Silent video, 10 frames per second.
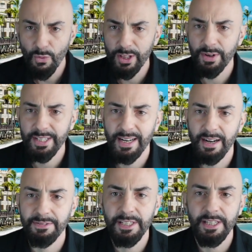whether it's
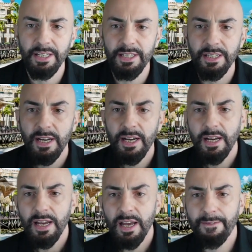NFTs,
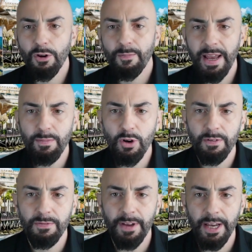if your main
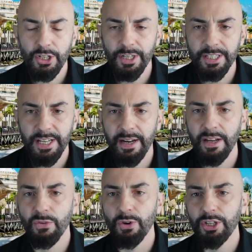motivation is
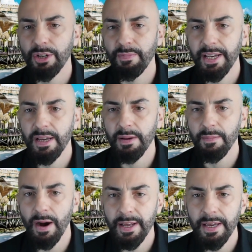getting rich and
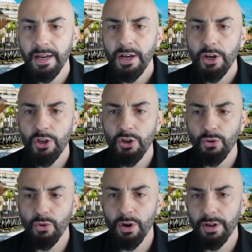making money,
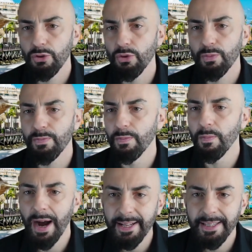you
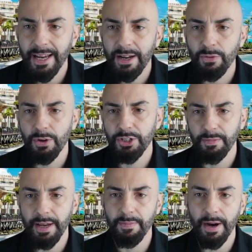might get rich
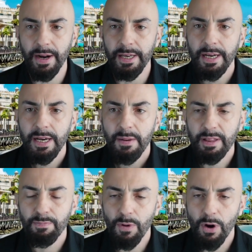and make money,
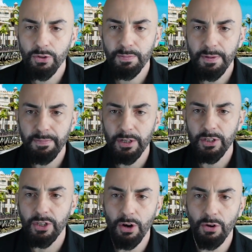but most
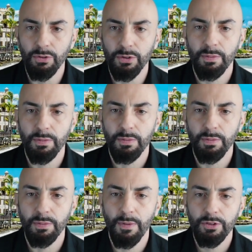people don't.
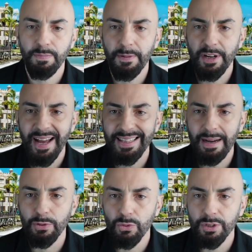Most people end up
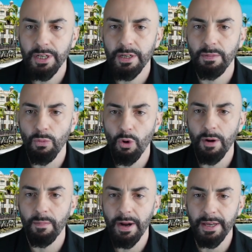losing
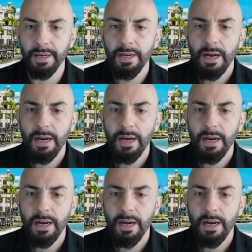more money